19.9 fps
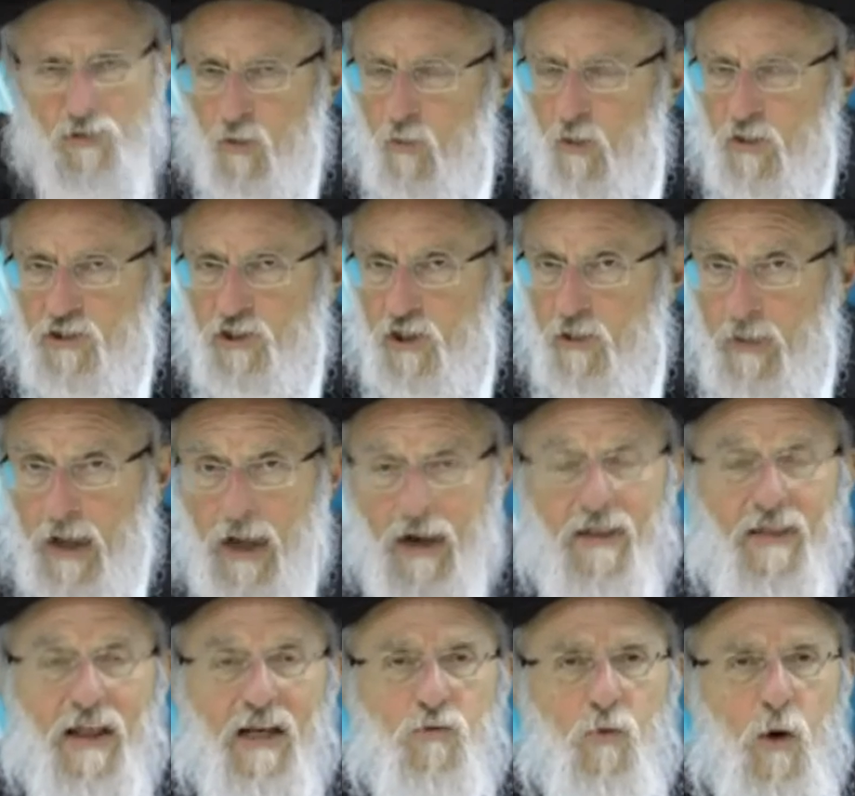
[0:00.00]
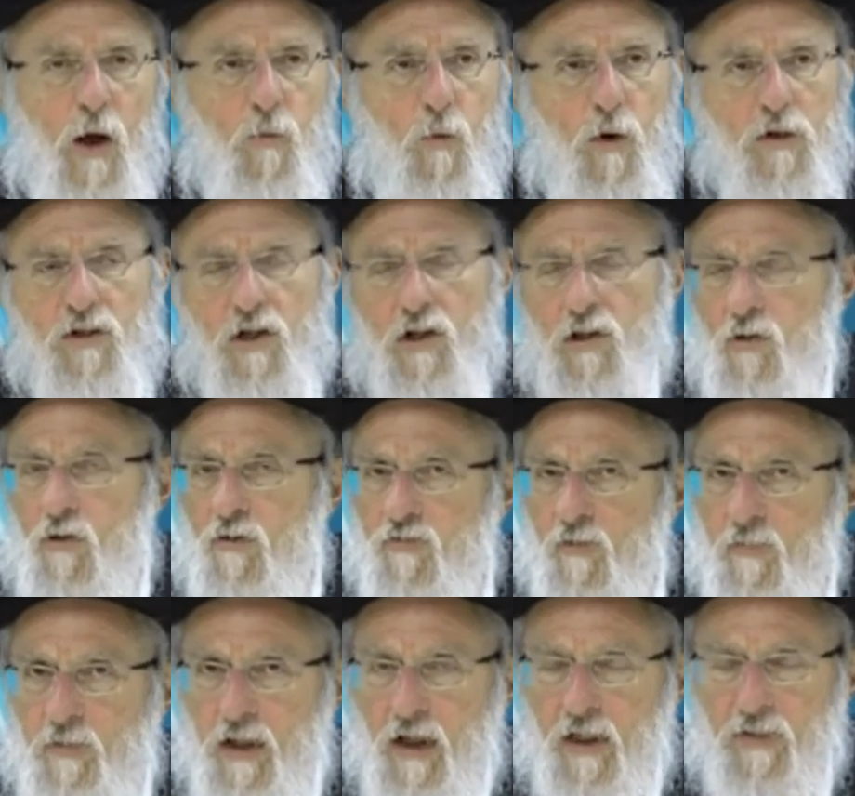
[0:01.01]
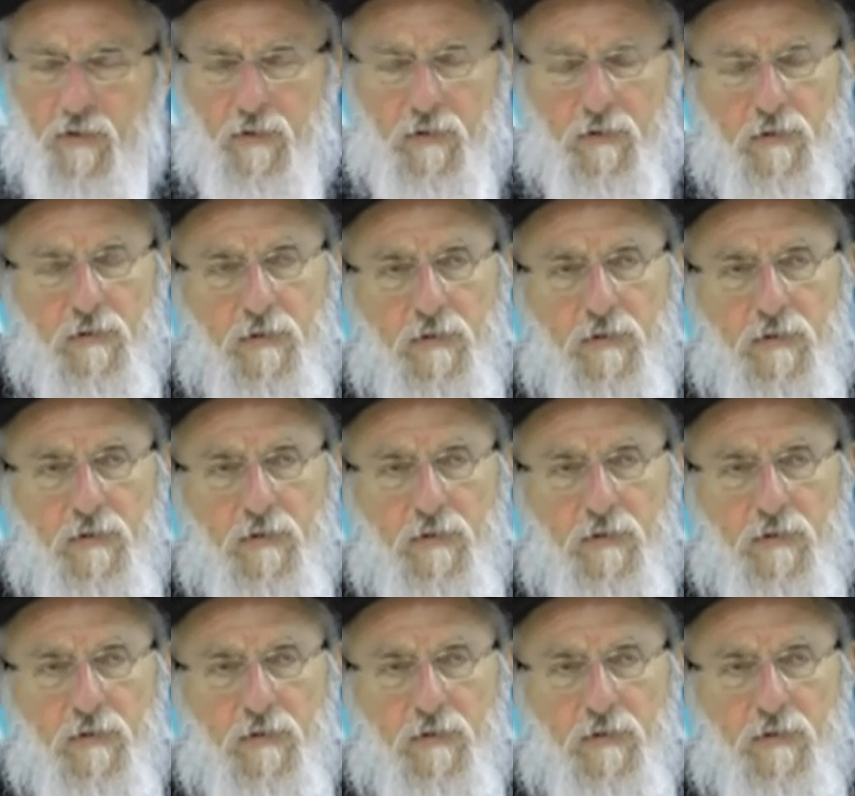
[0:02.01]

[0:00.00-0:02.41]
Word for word: no question about it. That's why one can learn from the other.